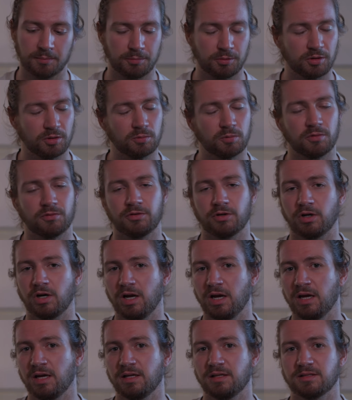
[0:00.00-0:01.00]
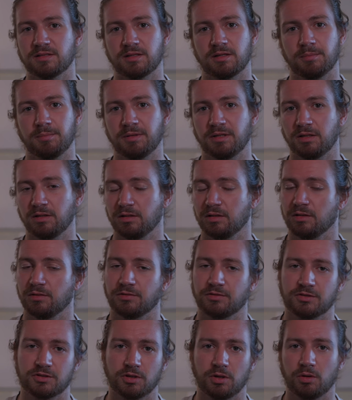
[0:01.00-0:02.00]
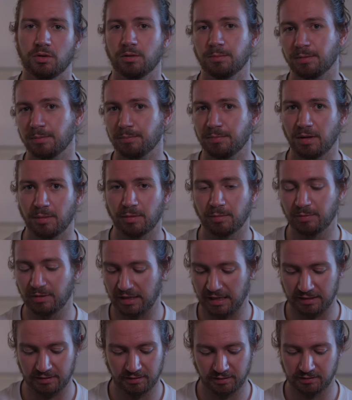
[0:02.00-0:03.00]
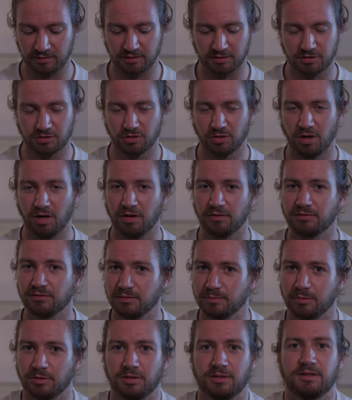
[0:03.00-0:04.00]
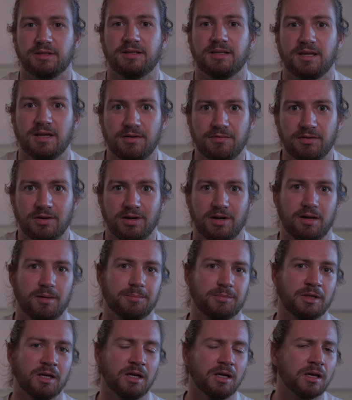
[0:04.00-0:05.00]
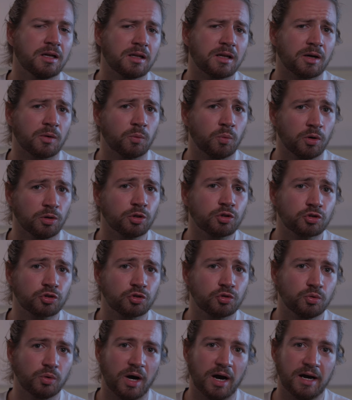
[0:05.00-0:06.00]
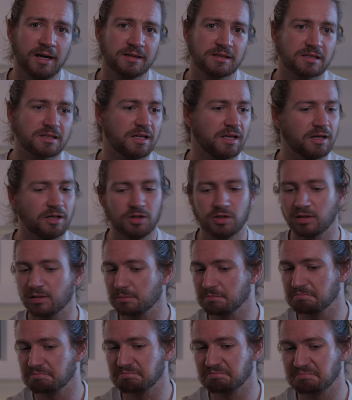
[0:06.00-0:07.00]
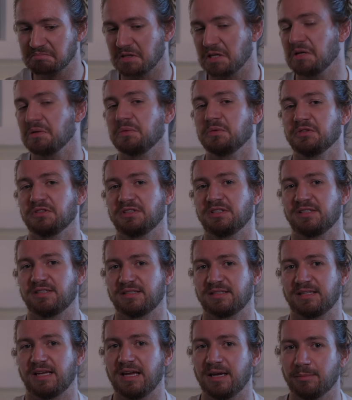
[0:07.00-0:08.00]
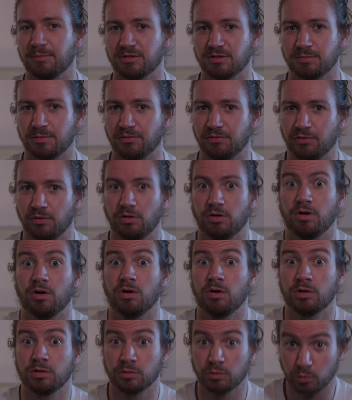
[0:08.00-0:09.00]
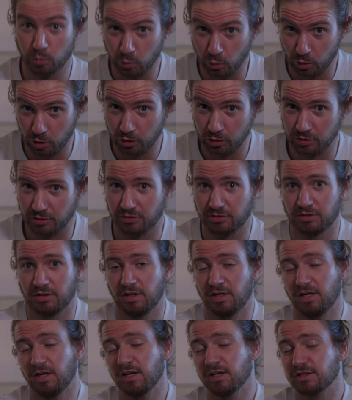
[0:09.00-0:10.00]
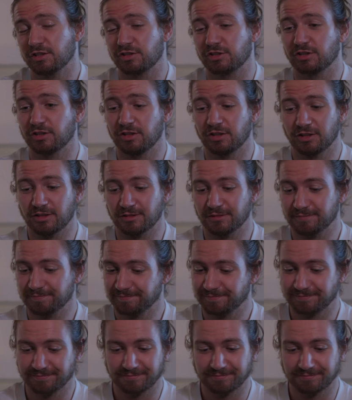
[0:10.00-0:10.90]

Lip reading: put it with your hands and a bit of soap and blah blah blah. I did that so often, but it never helped. Like 1 or 2 hikes later, it was the same as before or worse. So